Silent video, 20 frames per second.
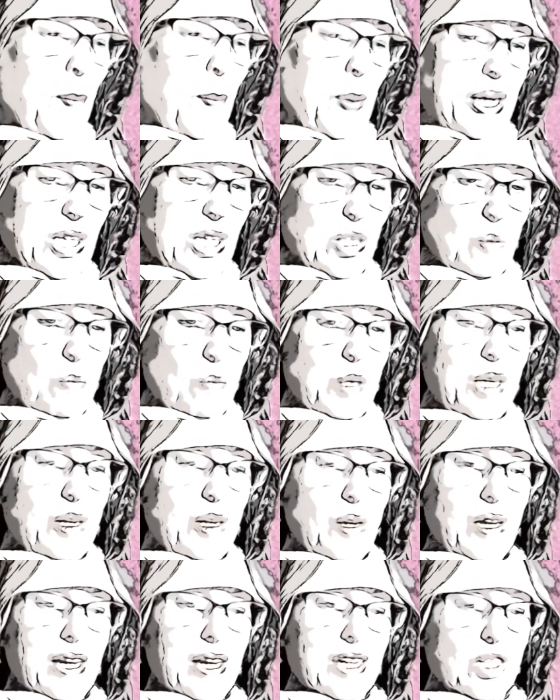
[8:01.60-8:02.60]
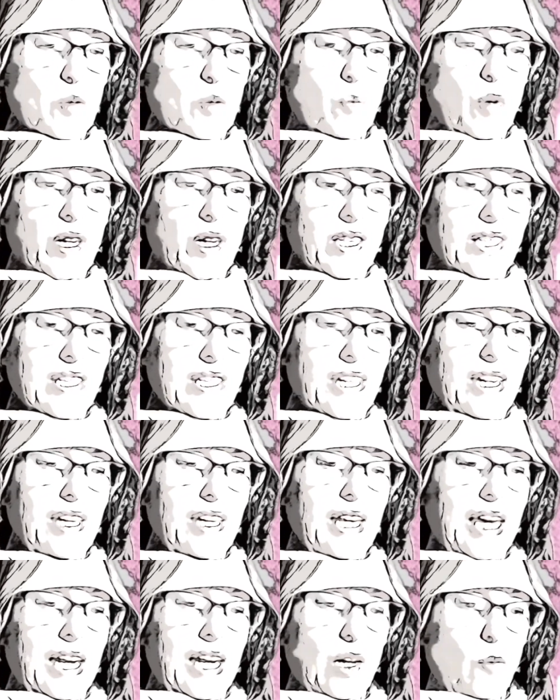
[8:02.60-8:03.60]
must be expressed in
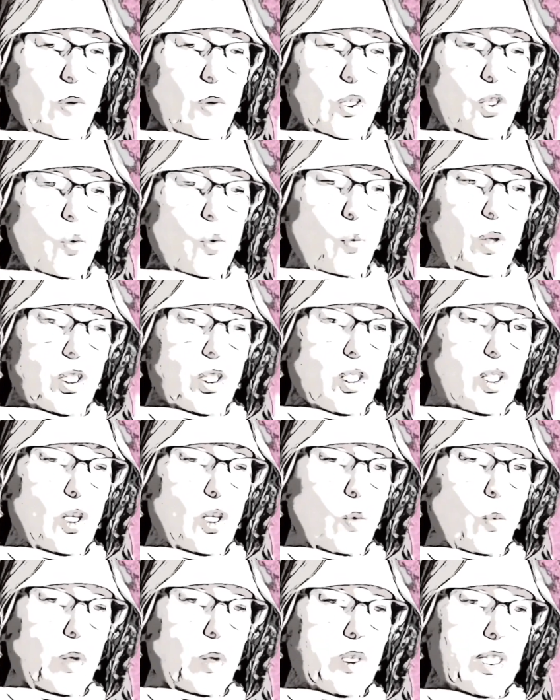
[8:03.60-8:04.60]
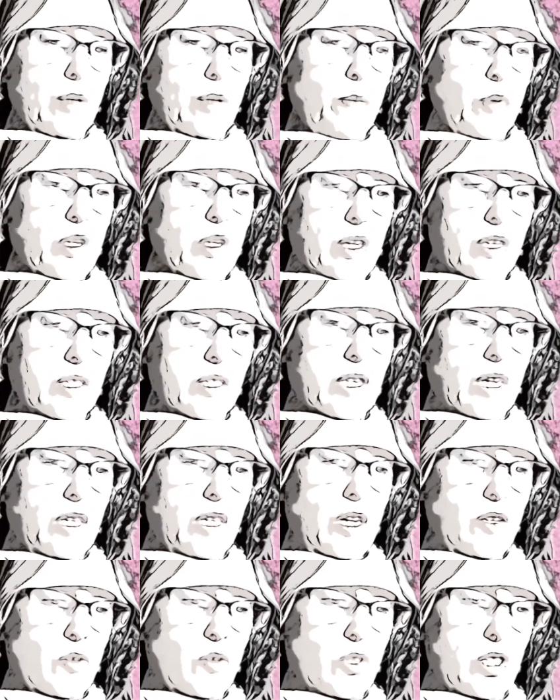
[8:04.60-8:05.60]
a language which the recipient
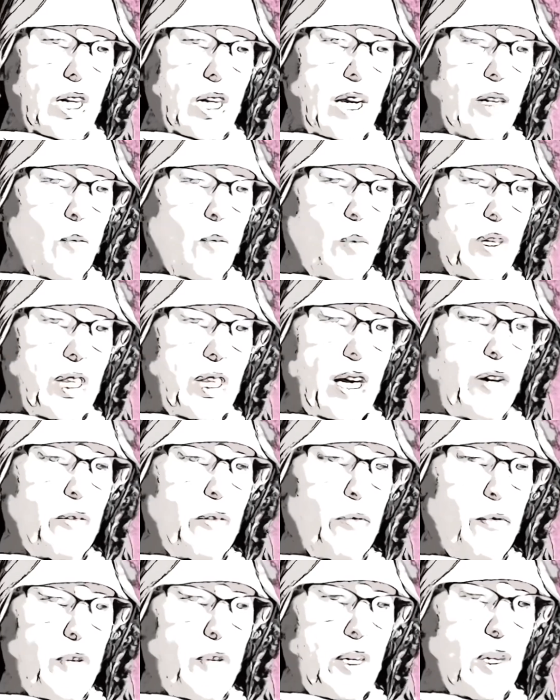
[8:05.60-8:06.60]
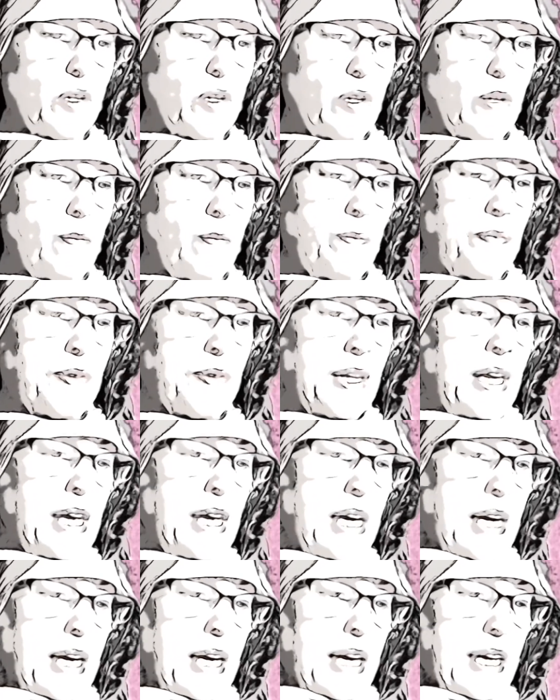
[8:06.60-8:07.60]
can understand without fear.
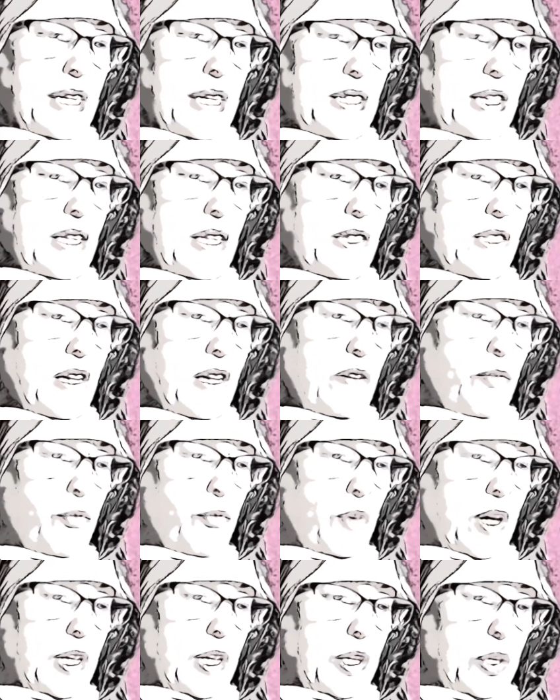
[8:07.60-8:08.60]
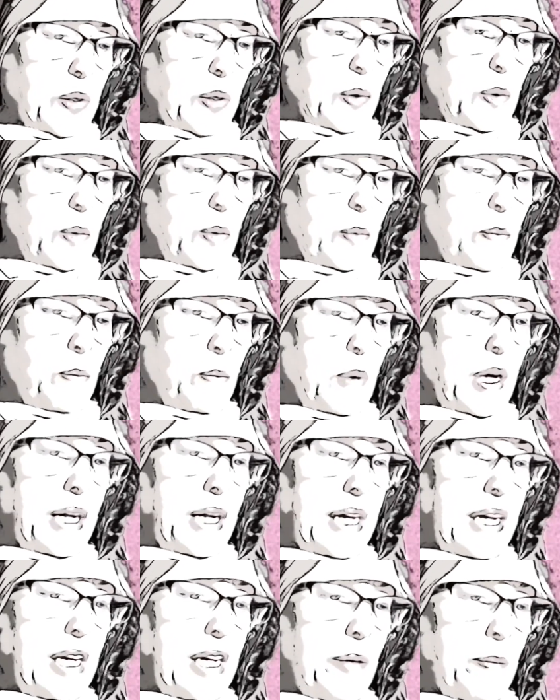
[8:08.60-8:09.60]
It does not follow,
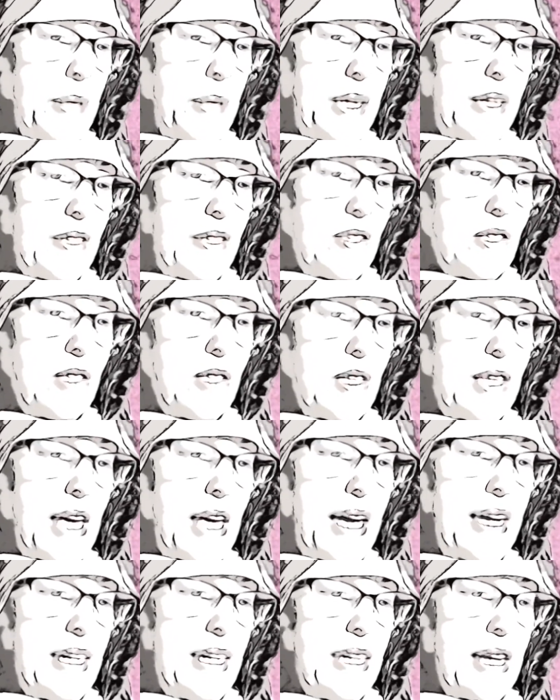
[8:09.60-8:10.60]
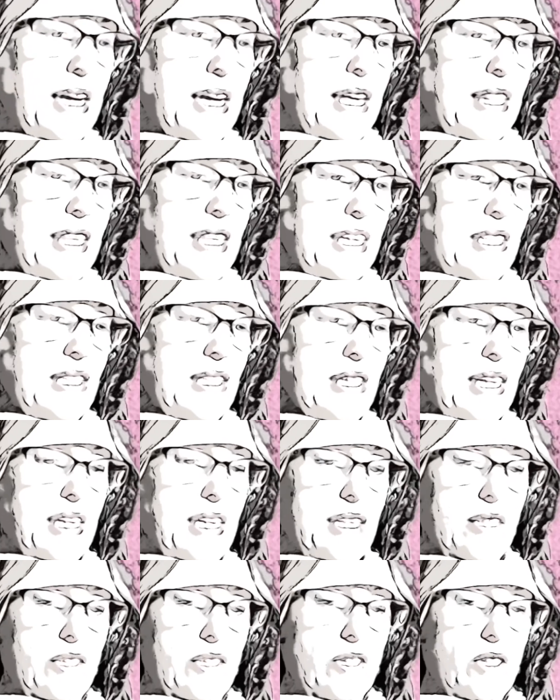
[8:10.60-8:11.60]
by any means, that this
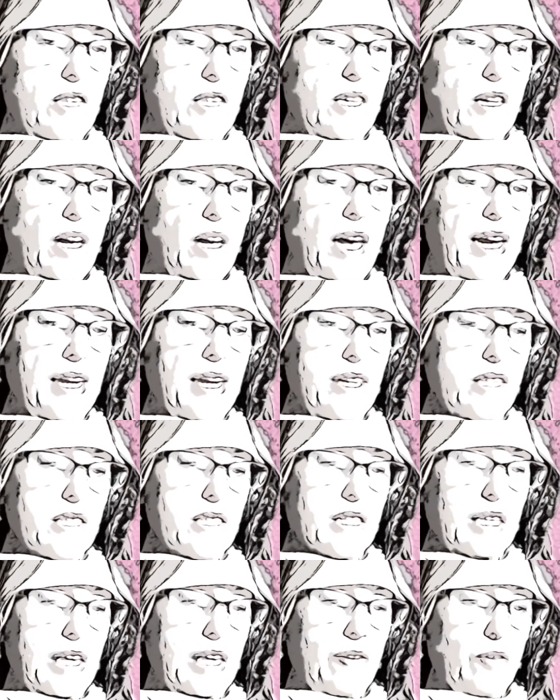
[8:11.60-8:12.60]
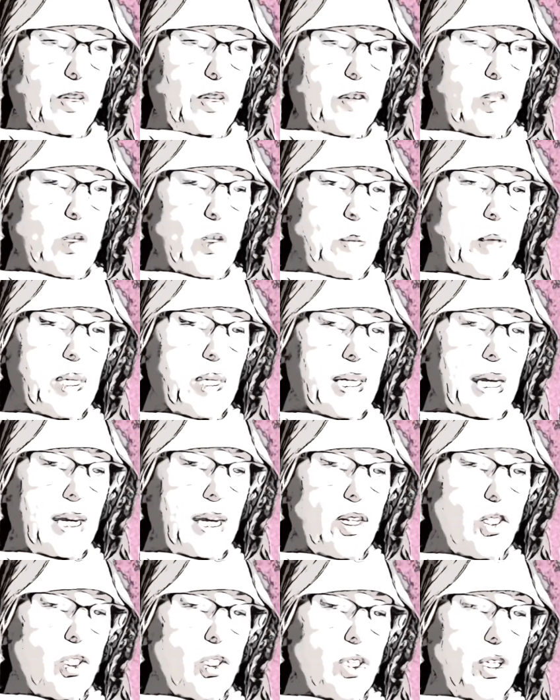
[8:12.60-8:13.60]
is the highest level of
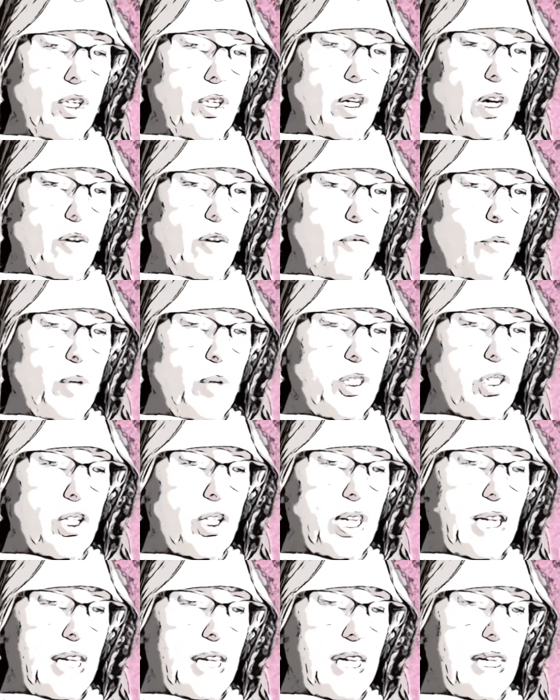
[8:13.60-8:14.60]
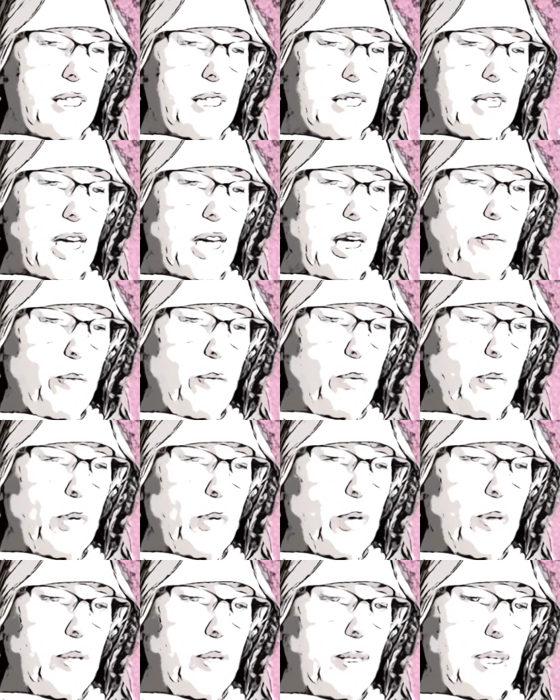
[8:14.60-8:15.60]
communication of which he is
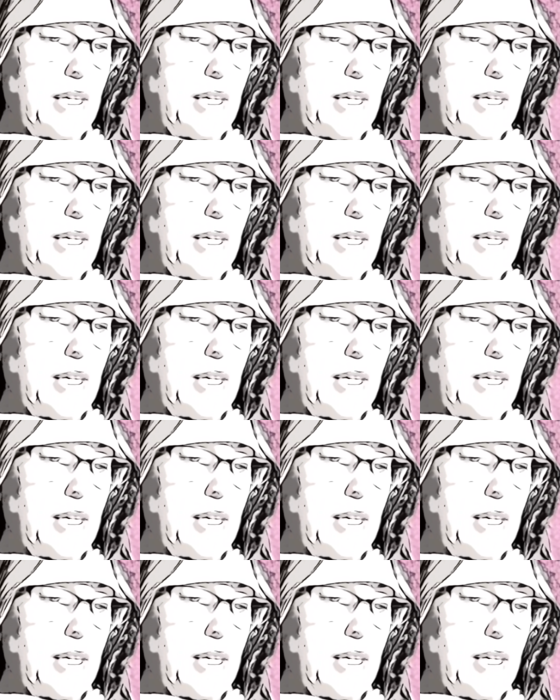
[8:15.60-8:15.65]
capable.